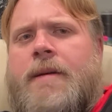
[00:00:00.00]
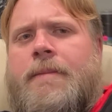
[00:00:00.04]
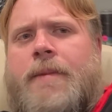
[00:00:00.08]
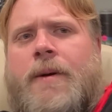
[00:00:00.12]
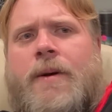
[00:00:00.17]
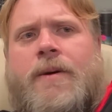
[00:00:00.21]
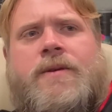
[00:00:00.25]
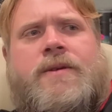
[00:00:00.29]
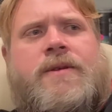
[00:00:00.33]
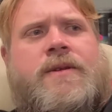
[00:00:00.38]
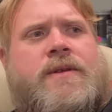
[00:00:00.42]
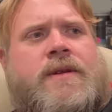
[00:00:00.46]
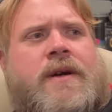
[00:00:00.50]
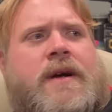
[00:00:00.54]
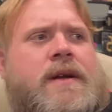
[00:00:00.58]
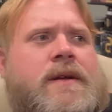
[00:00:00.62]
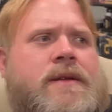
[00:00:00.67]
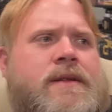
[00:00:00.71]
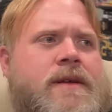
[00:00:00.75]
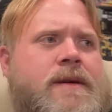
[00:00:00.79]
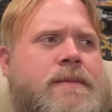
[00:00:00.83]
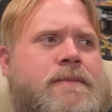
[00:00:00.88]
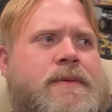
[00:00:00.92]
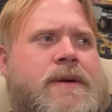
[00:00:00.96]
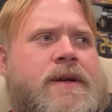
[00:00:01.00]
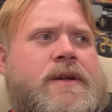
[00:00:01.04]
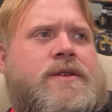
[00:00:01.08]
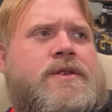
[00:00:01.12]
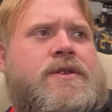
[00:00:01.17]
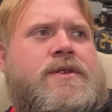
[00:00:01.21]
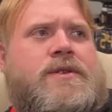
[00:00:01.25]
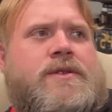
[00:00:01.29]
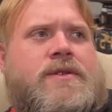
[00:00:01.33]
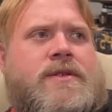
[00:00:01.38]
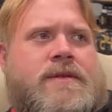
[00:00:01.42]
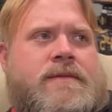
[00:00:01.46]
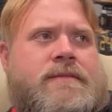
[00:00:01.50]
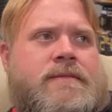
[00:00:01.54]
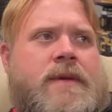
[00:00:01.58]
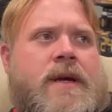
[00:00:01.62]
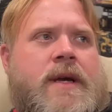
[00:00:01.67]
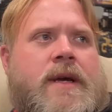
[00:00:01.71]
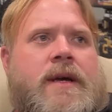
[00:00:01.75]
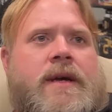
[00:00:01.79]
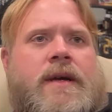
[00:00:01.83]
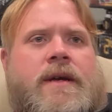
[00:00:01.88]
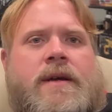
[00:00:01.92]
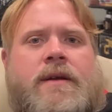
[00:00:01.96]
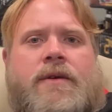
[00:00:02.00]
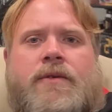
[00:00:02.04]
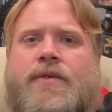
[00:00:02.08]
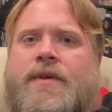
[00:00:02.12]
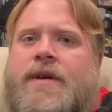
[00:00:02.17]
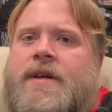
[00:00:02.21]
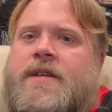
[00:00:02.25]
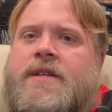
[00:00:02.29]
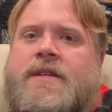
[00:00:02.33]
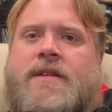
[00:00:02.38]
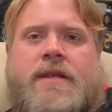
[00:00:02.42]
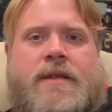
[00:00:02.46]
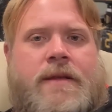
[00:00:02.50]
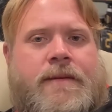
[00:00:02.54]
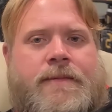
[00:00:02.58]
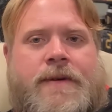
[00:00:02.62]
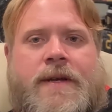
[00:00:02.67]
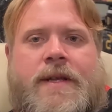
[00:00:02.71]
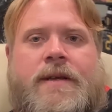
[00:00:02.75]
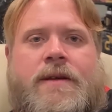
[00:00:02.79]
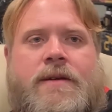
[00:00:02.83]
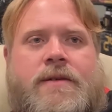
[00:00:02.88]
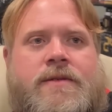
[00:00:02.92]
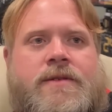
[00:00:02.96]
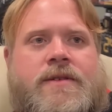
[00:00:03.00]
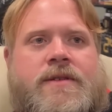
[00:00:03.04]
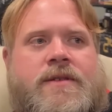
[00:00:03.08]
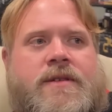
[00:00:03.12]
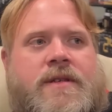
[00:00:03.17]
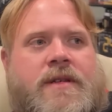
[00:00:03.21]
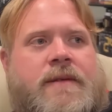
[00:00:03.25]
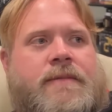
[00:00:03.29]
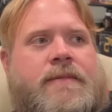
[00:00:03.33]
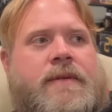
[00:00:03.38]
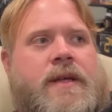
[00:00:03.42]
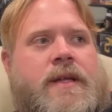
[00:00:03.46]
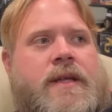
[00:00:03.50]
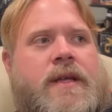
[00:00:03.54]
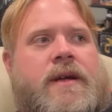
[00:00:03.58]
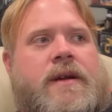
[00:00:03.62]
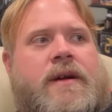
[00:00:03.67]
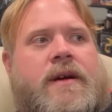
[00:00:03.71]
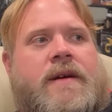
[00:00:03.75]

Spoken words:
posting not only pictures and links to the videos and stuff like that,